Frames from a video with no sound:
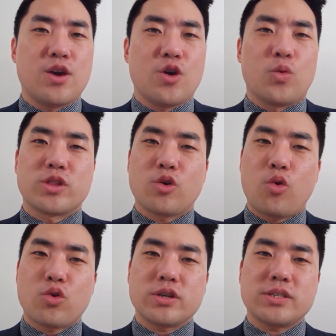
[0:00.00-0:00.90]
what the
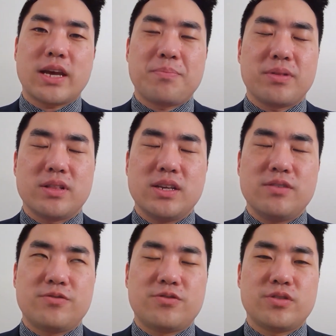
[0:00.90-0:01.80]
horse had
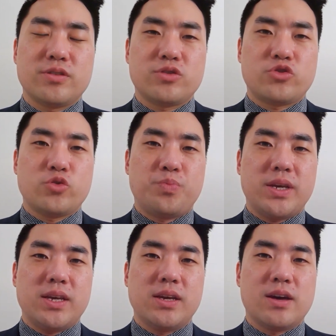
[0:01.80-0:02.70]
believed to
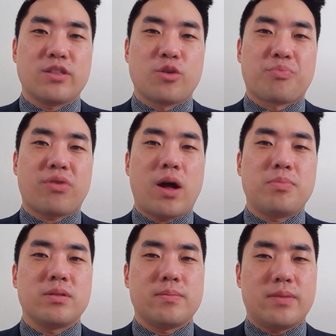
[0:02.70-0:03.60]
be the
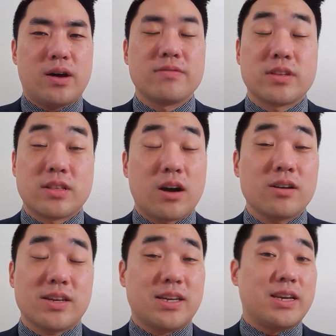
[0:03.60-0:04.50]
problem of the
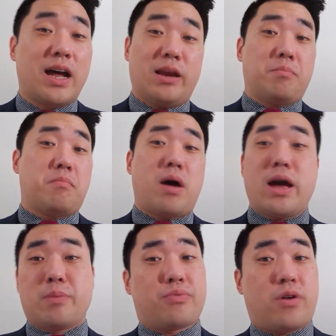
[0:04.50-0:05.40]
donkey, not
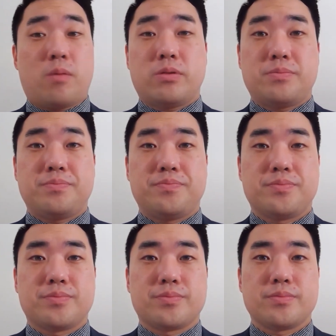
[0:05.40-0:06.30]
my problem,
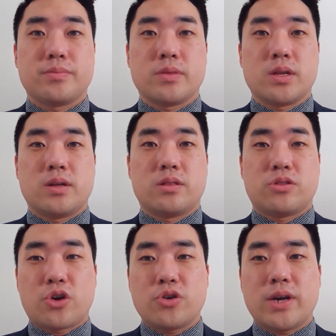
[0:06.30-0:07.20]

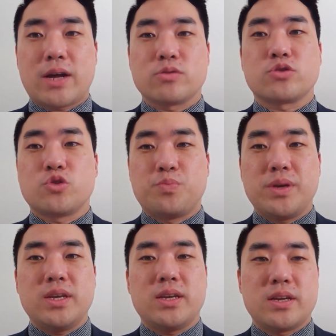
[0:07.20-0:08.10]
turned out to
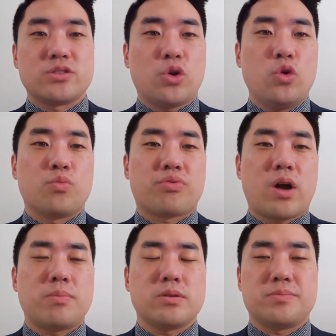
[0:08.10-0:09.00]
be his own
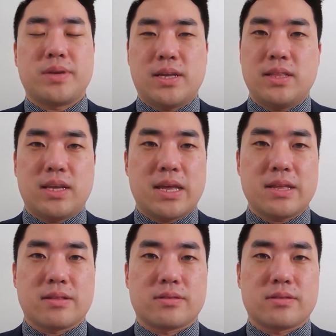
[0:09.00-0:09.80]
problem in the end.